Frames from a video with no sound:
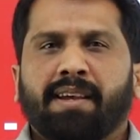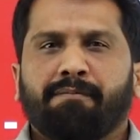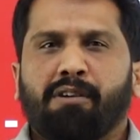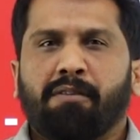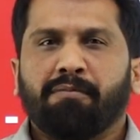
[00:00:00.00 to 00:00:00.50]
A
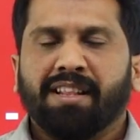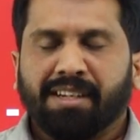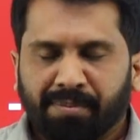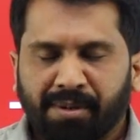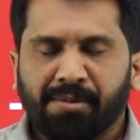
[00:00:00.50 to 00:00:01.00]
warm
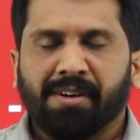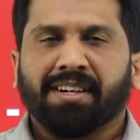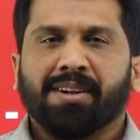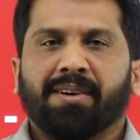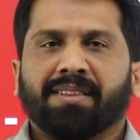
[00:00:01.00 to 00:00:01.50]
welcome to one
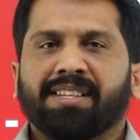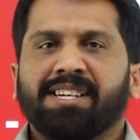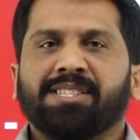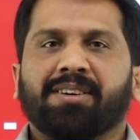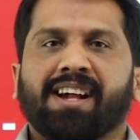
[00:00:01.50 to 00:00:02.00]
and all.
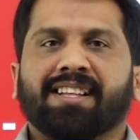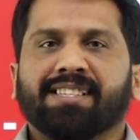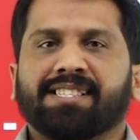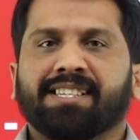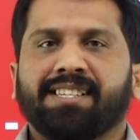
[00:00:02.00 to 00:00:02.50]
This is your
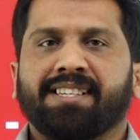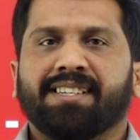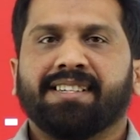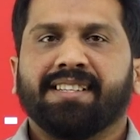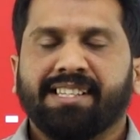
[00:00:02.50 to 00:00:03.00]
other sir
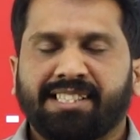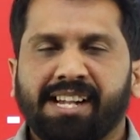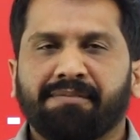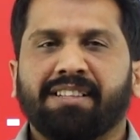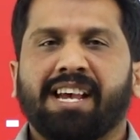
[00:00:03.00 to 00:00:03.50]
here,
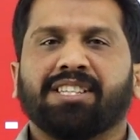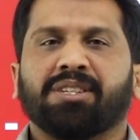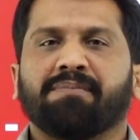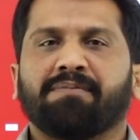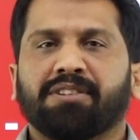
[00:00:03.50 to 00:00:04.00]
lecturing
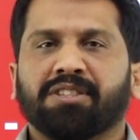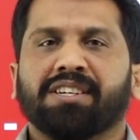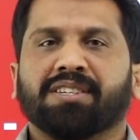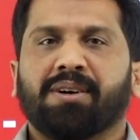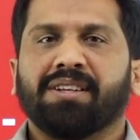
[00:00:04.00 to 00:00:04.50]
Vidyashram First
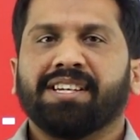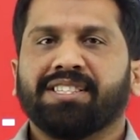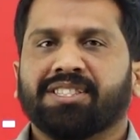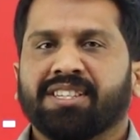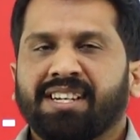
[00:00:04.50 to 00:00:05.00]
Grade
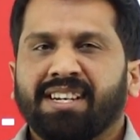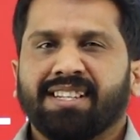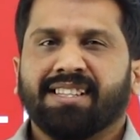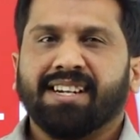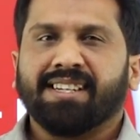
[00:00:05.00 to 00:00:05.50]
College,
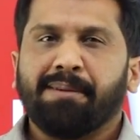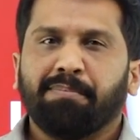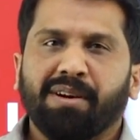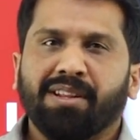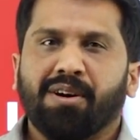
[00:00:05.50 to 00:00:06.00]
the
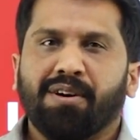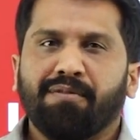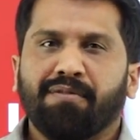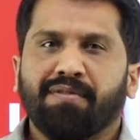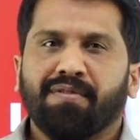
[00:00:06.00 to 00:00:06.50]
Temple
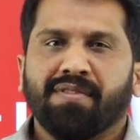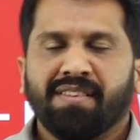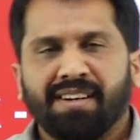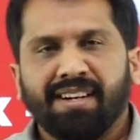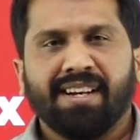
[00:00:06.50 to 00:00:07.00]
of
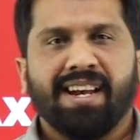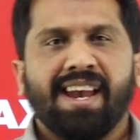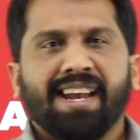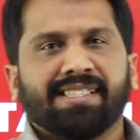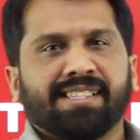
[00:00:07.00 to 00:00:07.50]

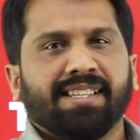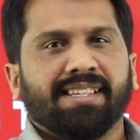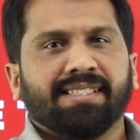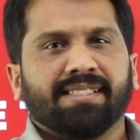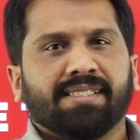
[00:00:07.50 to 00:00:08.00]

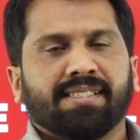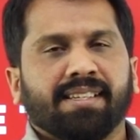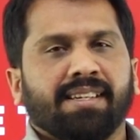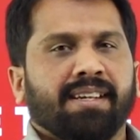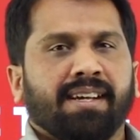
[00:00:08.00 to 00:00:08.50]
Excellence.
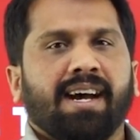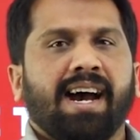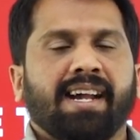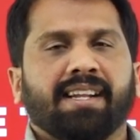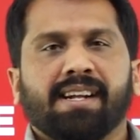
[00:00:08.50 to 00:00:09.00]

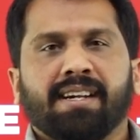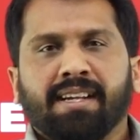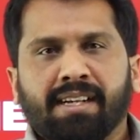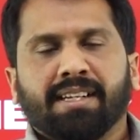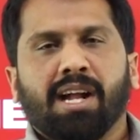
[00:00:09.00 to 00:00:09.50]
And
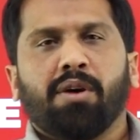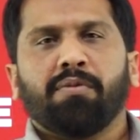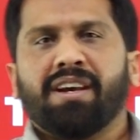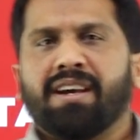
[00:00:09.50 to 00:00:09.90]
now we